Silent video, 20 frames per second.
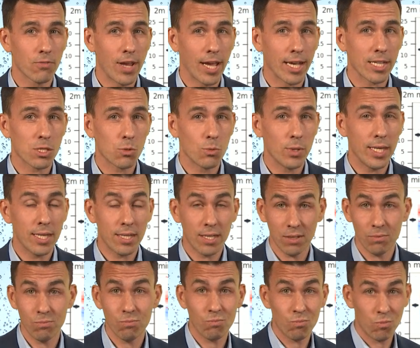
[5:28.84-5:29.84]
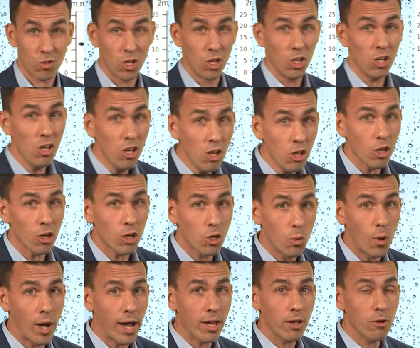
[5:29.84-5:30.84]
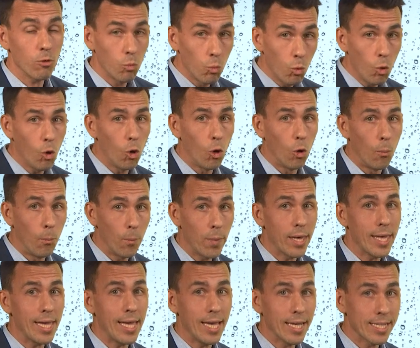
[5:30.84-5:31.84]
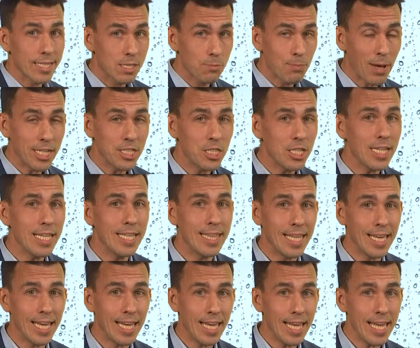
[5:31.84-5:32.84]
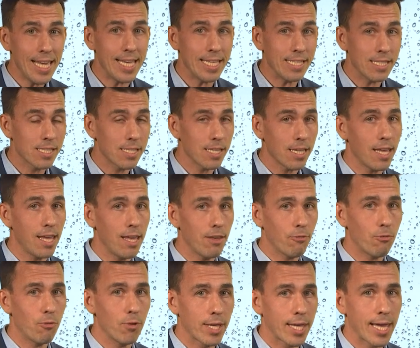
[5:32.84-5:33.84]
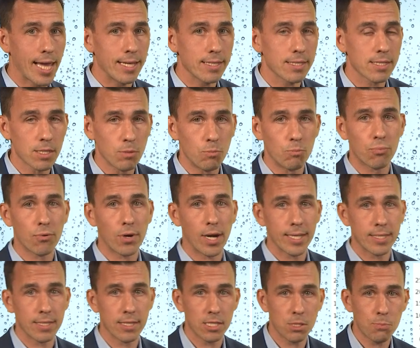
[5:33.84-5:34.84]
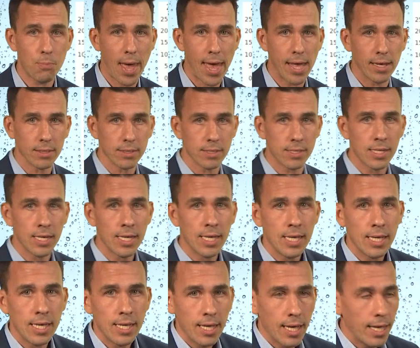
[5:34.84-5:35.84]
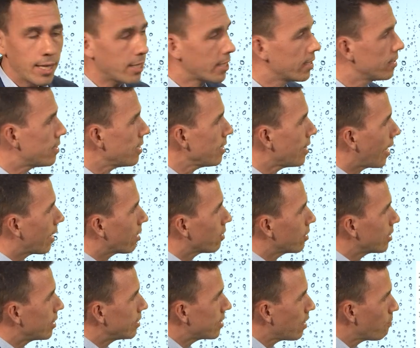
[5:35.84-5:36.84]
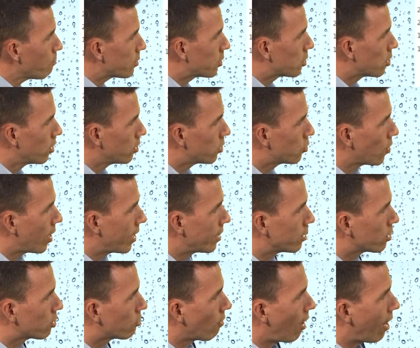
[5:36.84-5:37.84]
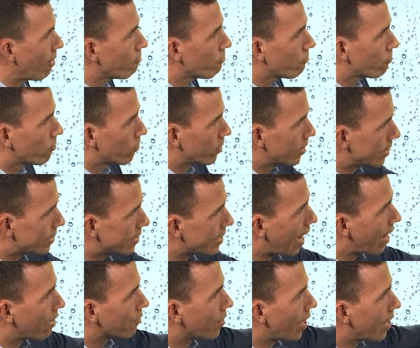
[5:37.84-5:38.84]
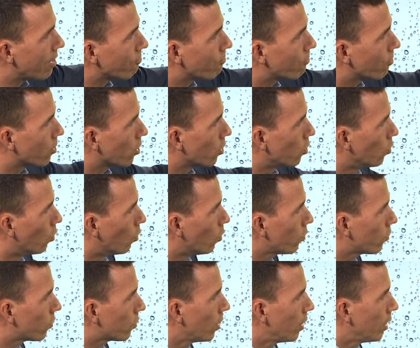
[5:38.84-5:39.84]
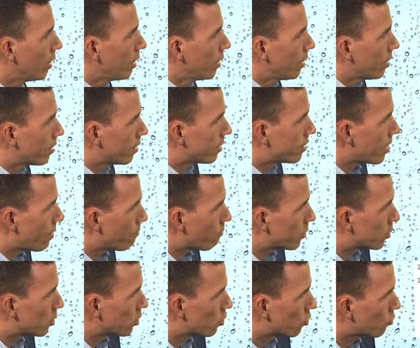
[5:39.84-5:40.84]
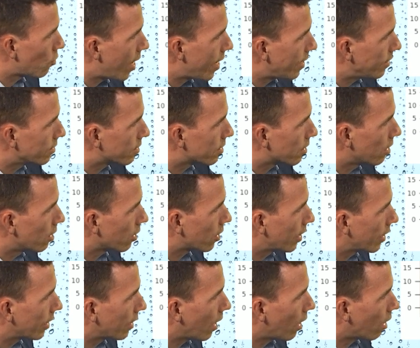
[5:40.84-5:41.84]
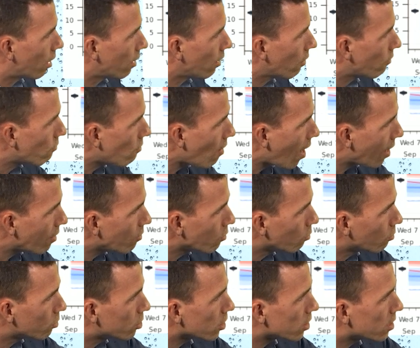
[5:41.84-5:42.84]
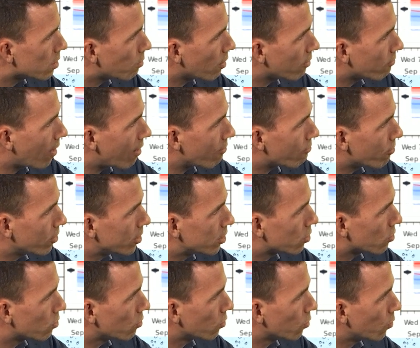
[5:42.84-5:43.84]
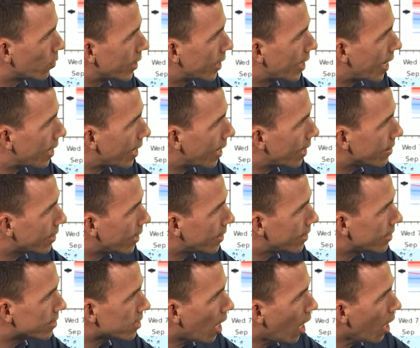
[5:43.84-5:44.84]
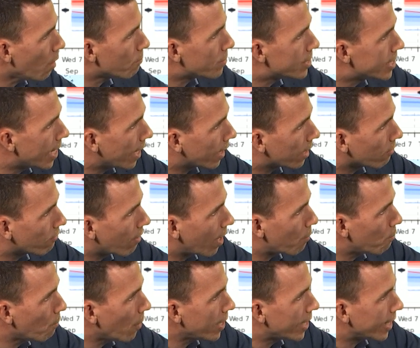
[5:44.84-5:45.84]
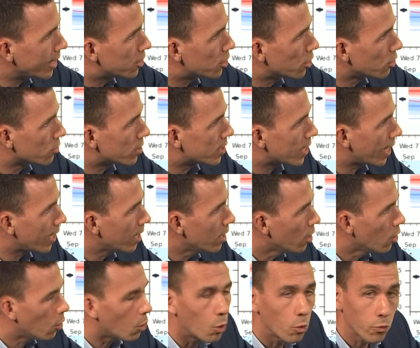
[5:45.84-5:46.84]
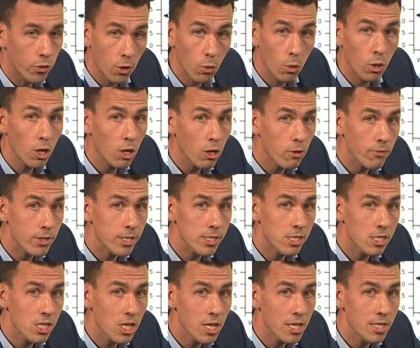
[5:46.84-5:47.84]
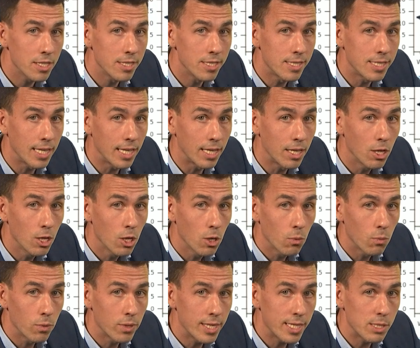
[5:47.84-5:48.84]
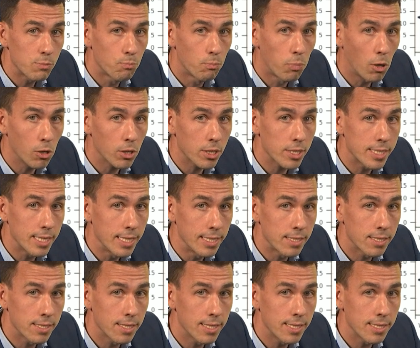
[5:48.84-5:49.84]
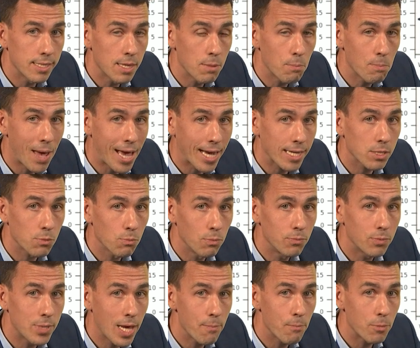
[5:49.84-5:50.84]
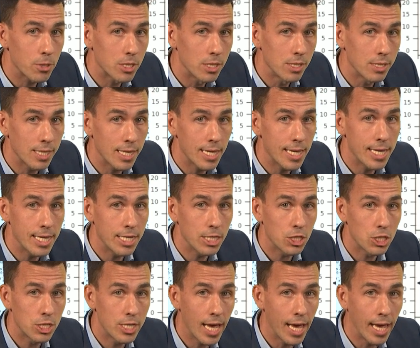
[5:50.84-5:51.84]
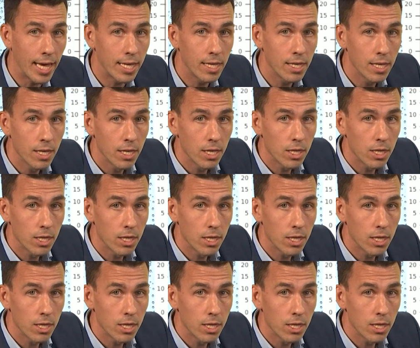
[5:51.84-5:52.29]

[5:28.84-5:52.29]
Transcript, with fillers: of next week, could look quite warm, especially in the east if we get some brighter spells. You can see that on the temperature trend graph for the south and for the north. The temperature trend looking around or just above average through the weekend, and then this uptick around Monday, Tuesday, although a lot of uncertainty with these boxes. These are the maximum temperatures each day.